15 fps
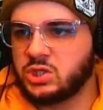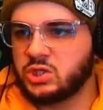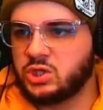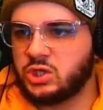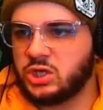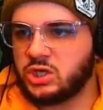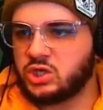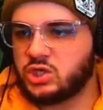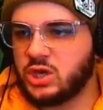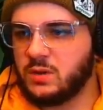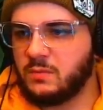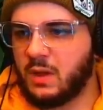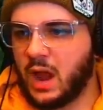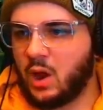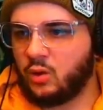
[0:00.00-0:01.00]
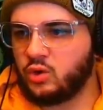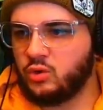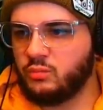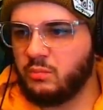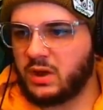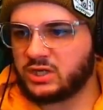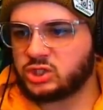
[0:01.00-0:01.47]
Get them out of
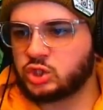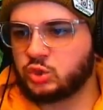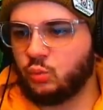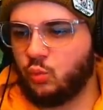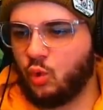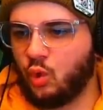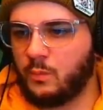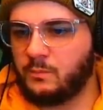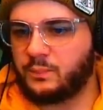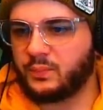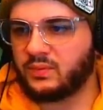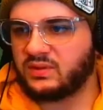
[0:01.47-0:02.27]
my swamp!